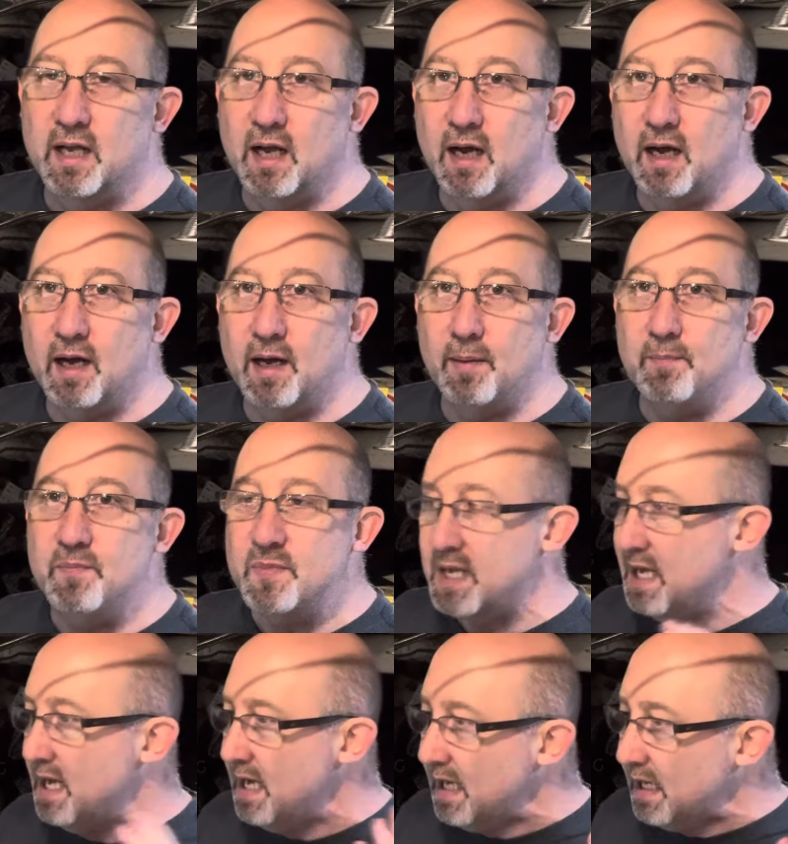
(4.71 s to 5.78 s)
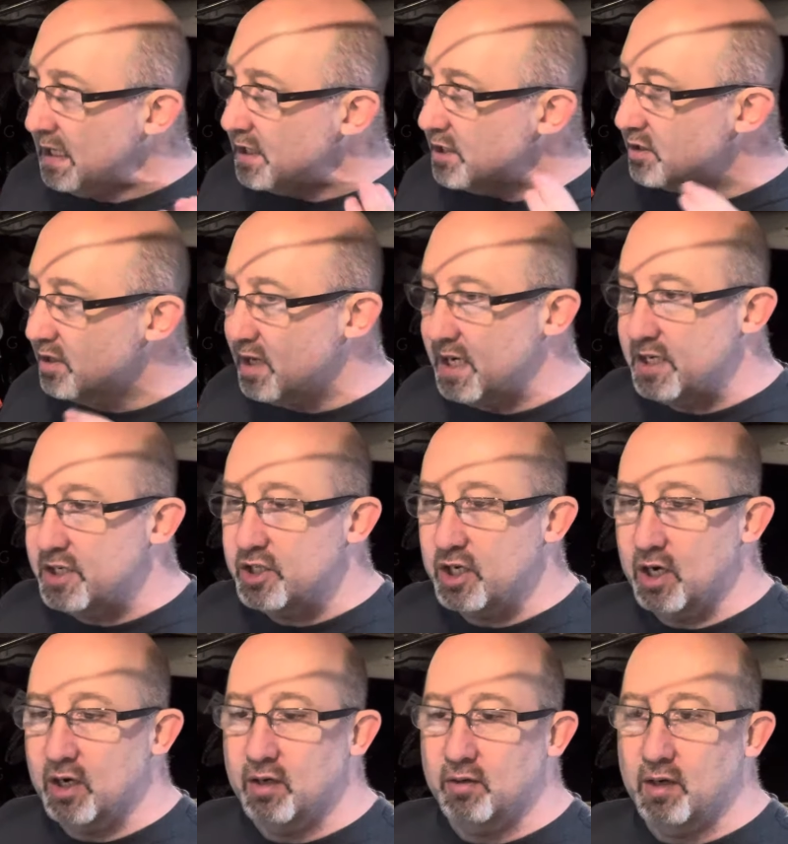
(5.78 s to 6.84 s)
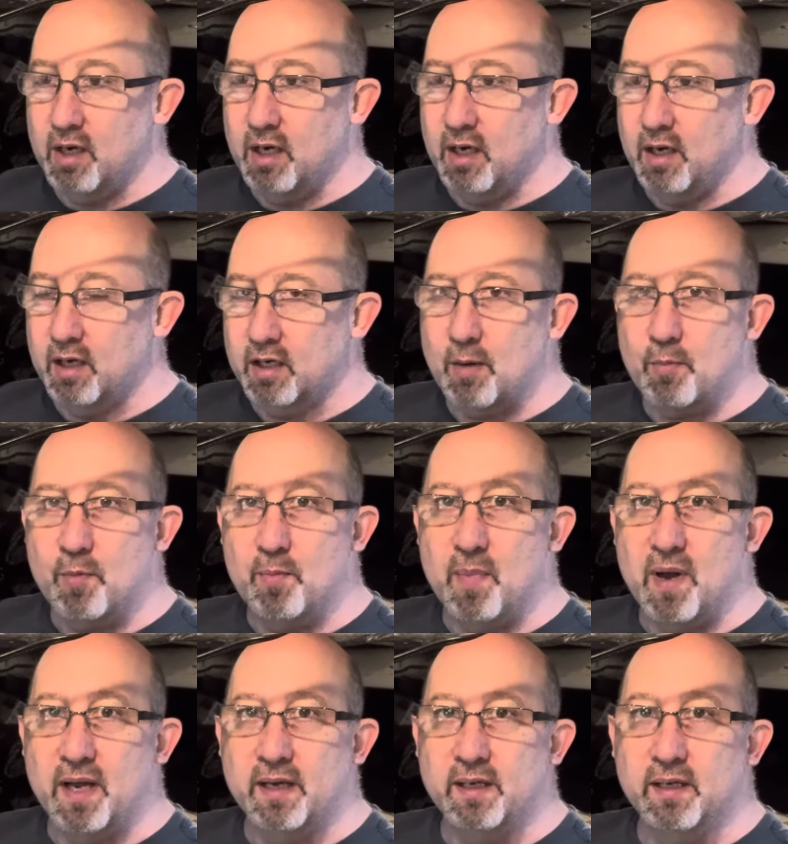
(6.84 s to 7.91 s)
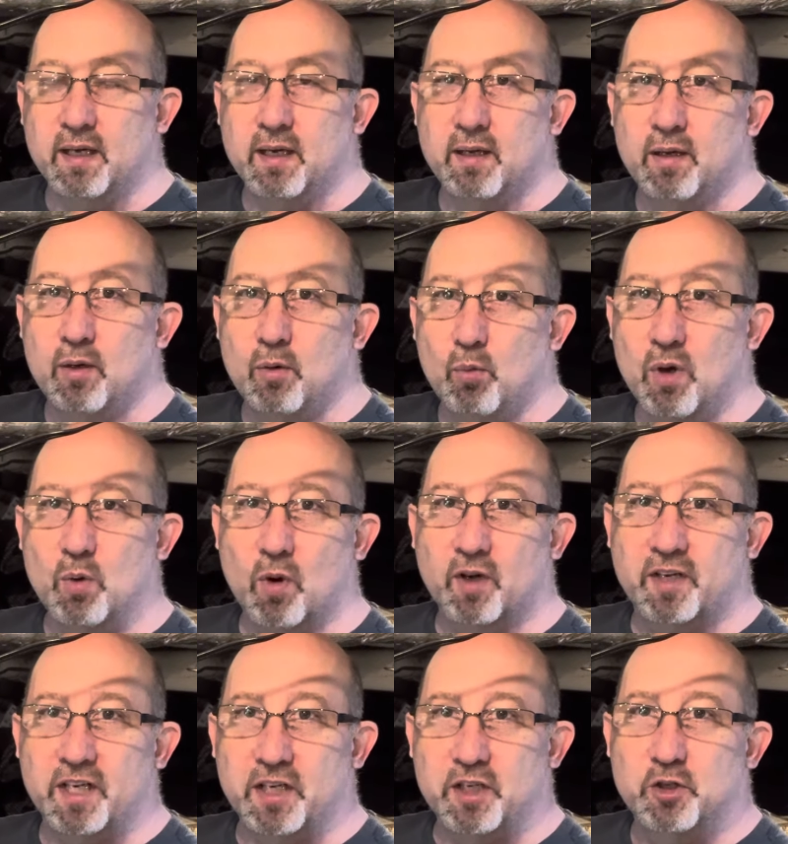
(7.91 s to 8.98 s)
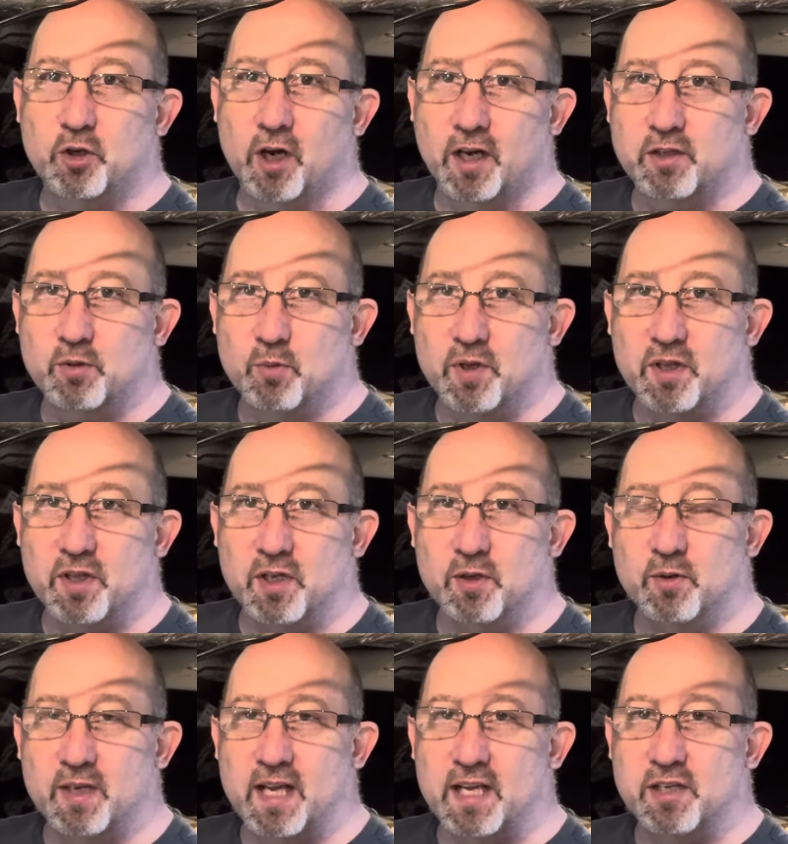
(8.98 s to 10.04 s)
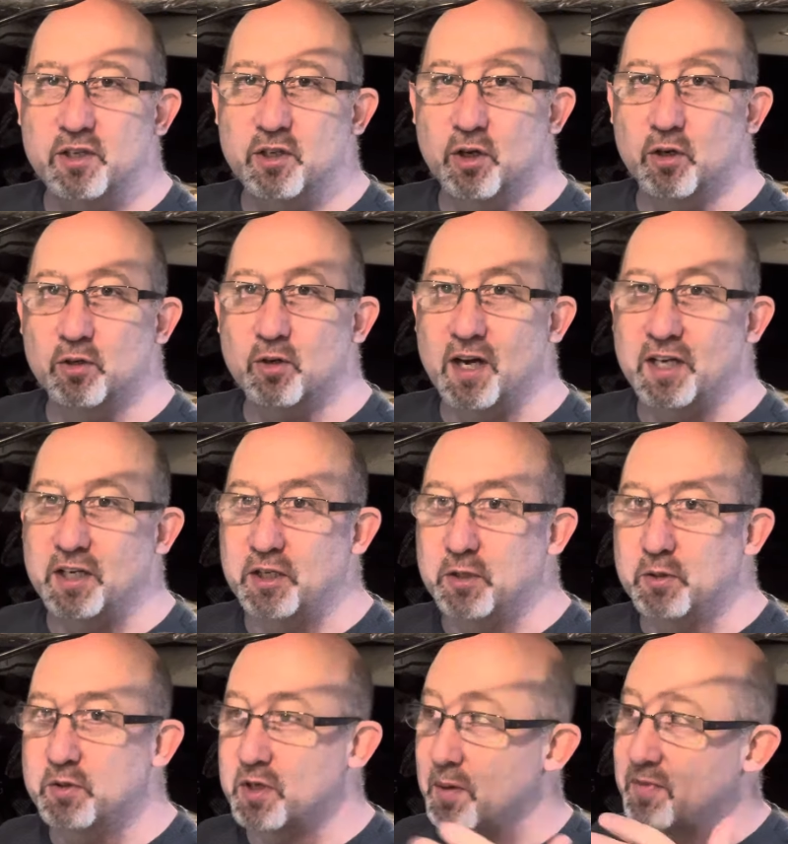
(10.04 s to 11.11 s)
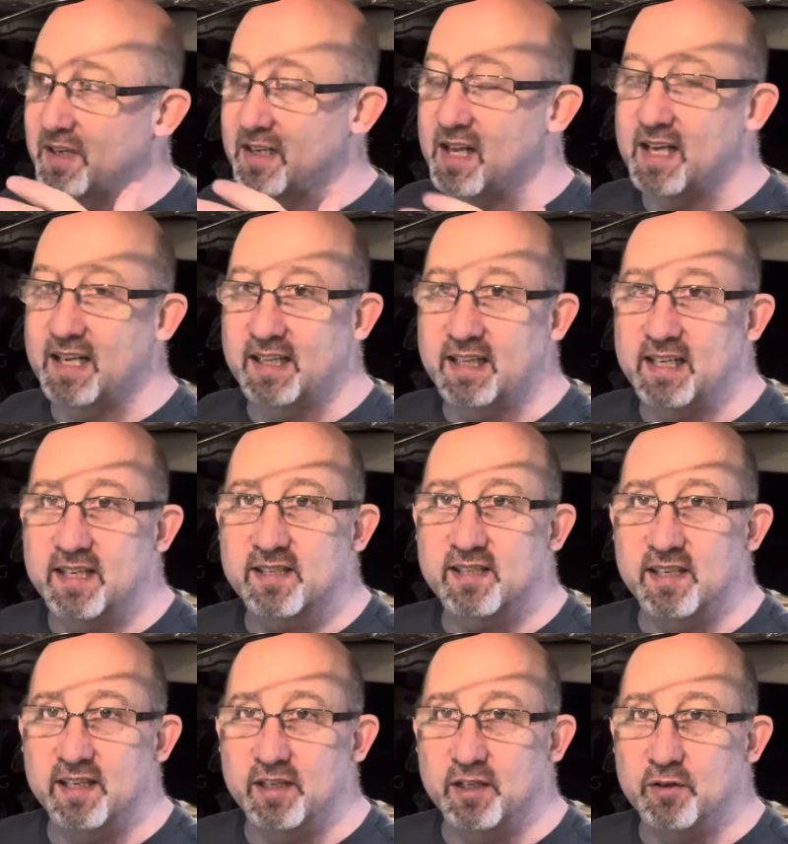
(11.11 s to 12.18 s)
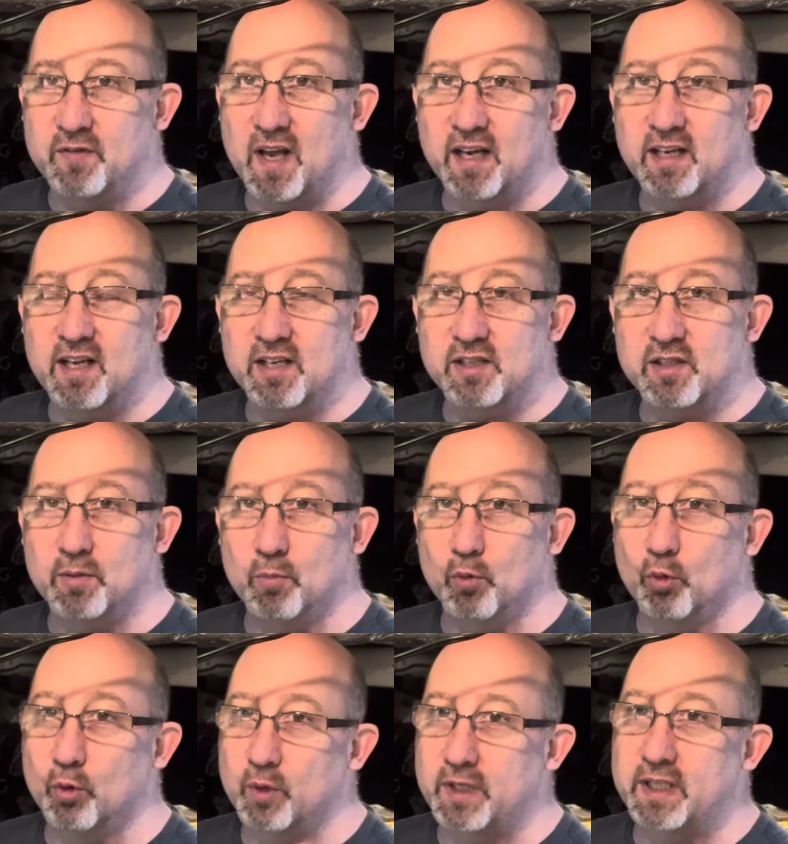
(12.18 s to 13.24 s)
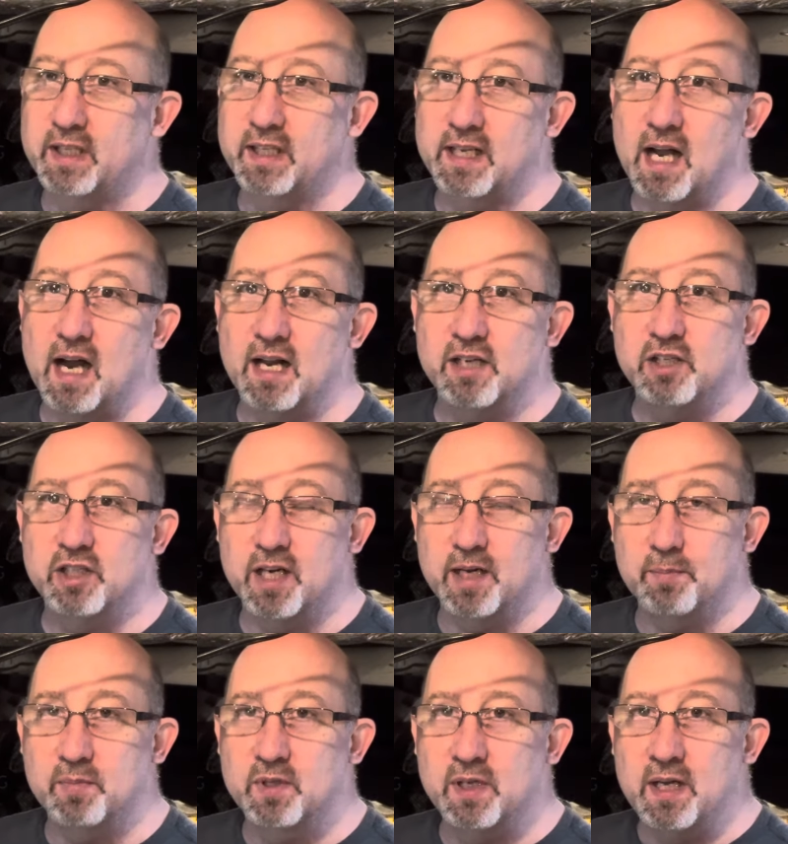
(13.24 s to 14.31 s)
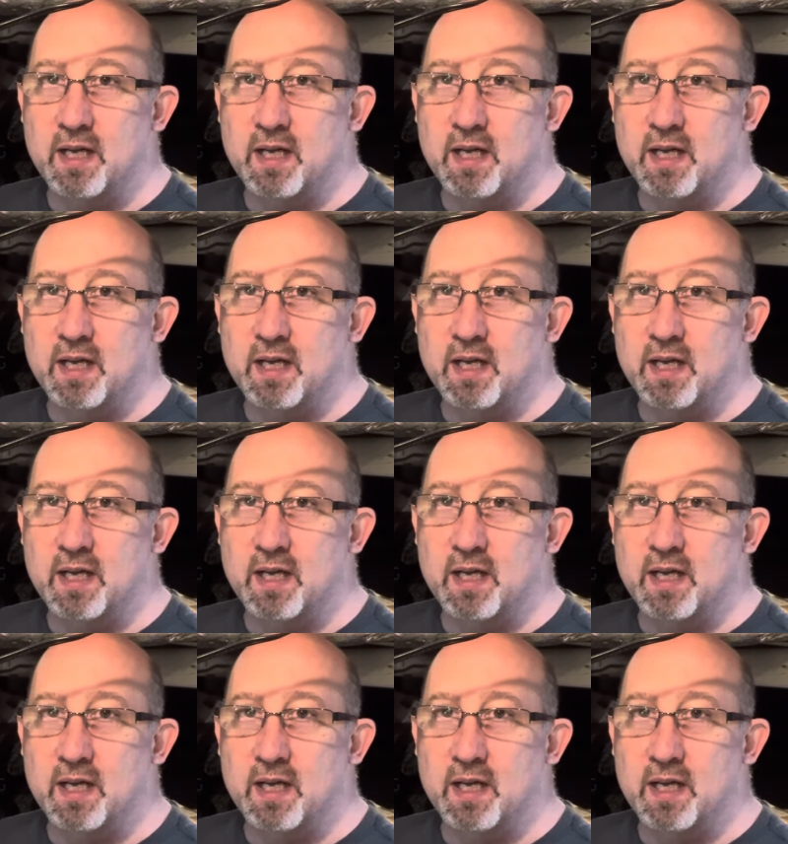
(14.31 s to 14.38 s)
Um, just thought I'd share uh, a couple of my uh, woodworking tricks with you in case you're trying to do something like this and you've got to cut some really odd shaped